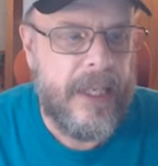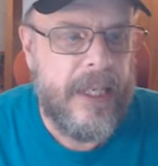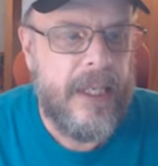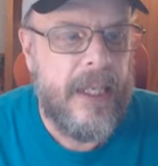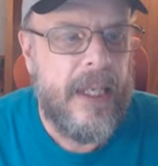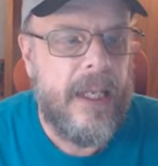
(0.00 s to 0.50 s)

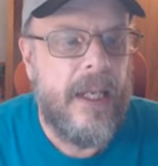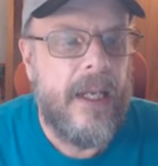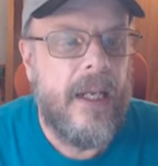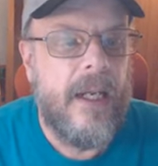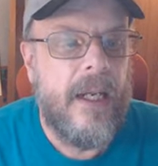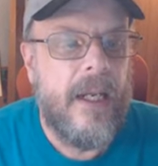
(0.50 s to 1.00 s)

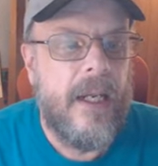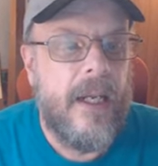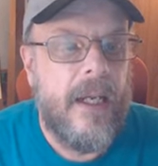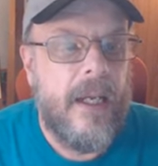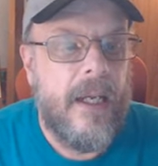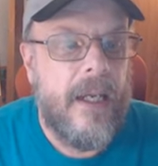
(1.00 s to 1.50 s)

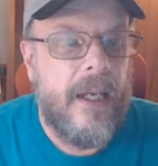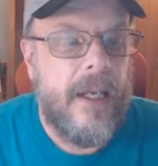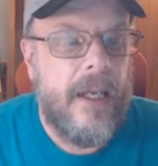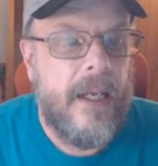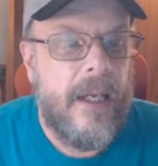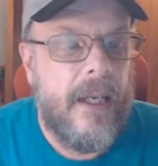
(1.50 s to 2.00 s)

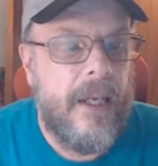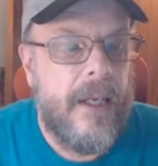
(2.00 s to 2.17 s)
Nothing is said.